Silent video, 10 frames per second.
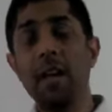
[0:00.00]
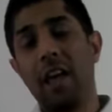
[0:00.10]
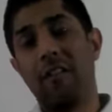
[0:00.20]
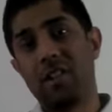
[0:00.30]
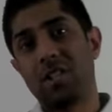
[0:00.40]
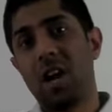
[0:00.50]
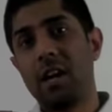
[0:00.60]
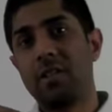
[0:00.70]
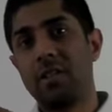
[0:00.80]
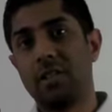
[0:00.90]
If you're
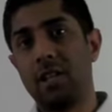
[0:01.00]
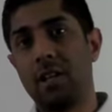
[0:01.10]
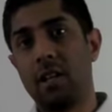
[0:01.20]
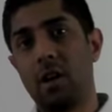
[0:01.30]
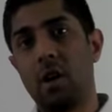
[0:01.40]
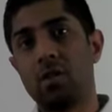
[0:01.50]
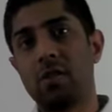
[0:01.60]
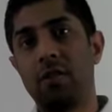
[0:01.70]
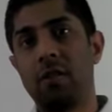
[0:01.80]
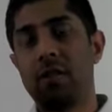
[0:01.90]
starting to see that lots
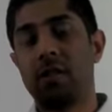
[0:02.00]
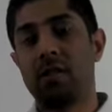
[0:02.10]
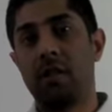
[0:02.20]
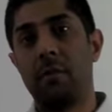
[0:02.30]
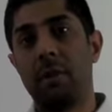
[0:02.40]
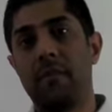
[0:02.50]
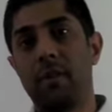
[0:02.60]
of visitors are coming